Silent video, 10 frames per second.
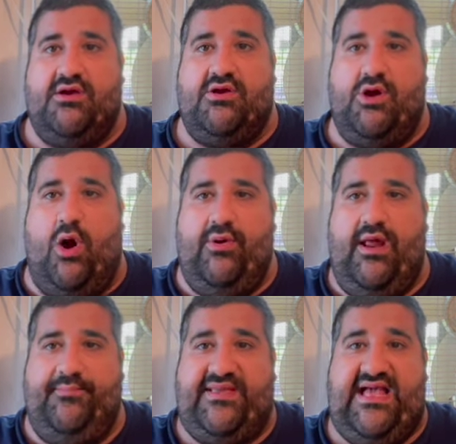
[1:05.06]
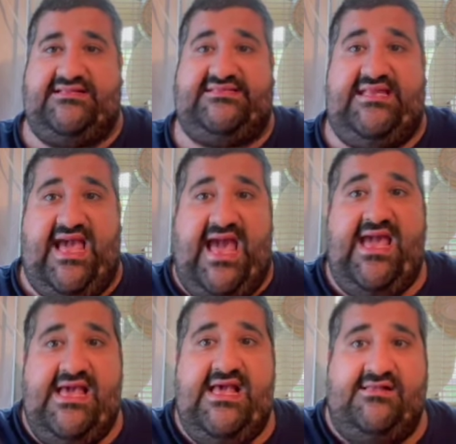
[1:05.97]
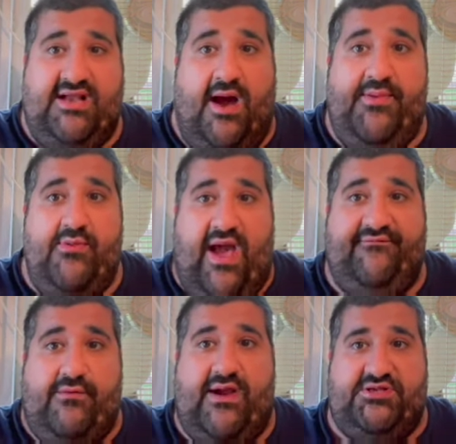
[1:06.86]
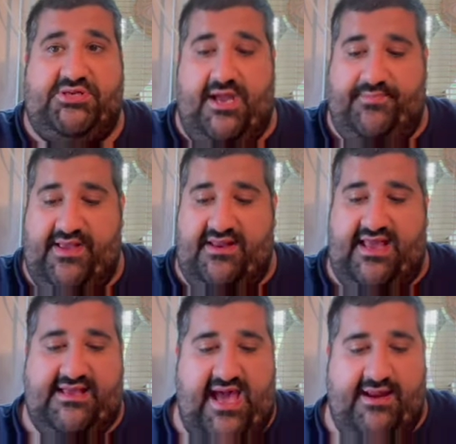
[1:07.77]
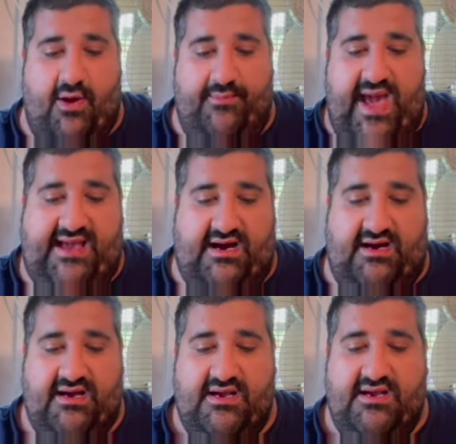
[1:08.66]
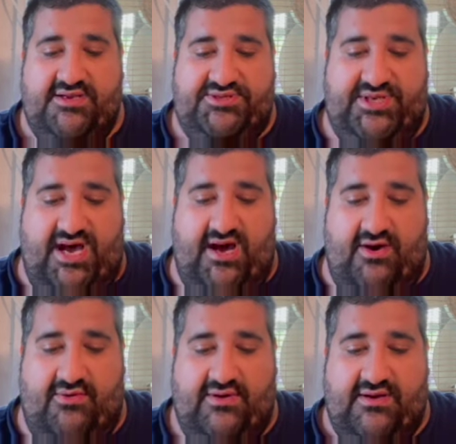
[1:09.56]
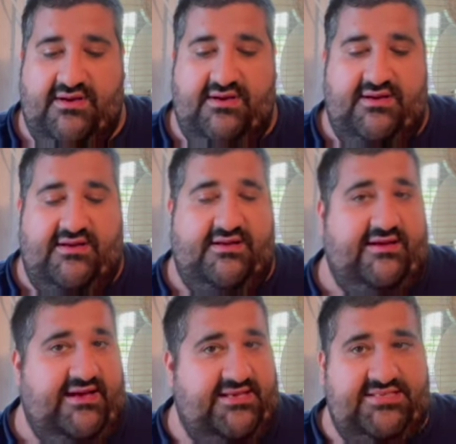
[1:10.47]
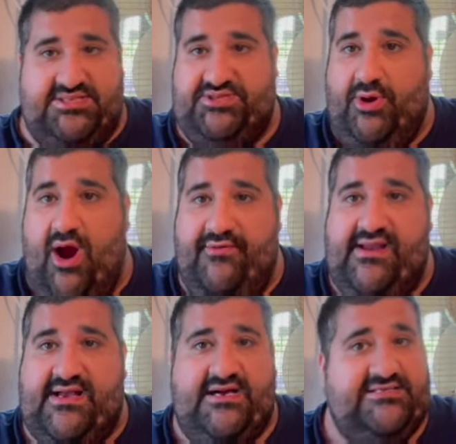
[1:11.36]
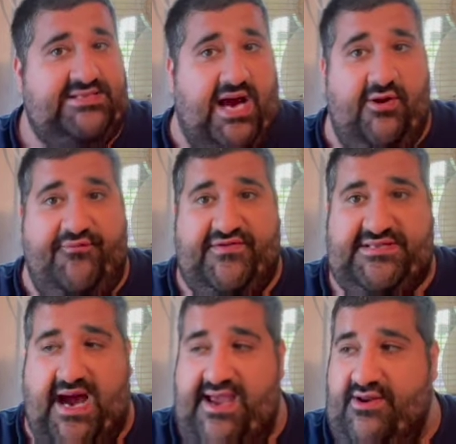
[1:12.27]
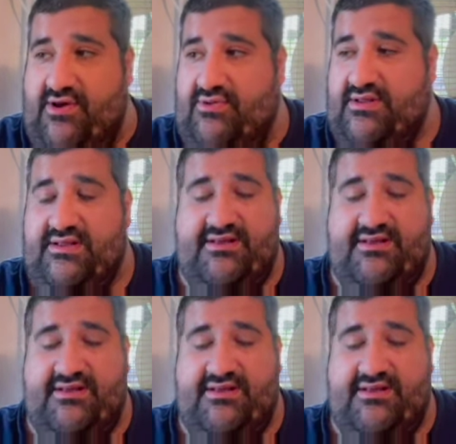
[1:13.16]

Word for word: going up against the AEW Heavyweight Champion in Kenny Omega. So it's historic, title for title.